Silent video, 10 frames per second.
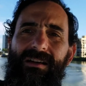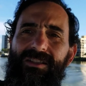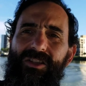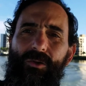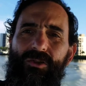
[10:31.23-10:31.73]

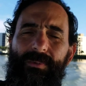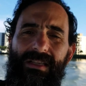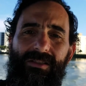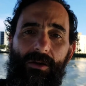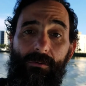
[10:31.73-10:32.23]
slow speed
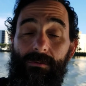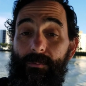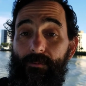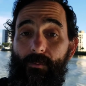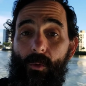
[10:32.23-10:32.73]
zone
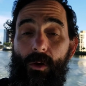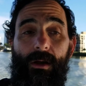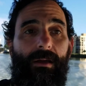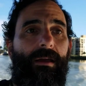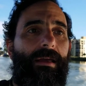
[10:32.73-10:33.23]
before
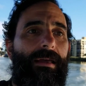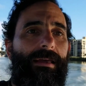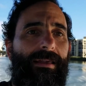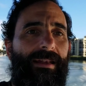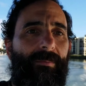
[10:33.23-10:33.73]

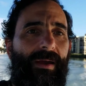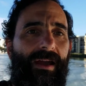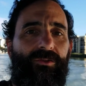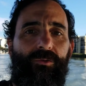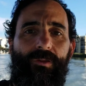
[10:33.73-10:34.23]
getting
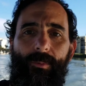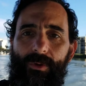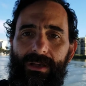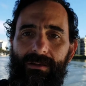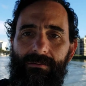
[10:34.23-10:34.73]
back to the
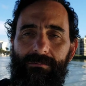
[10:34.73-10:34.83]
marina.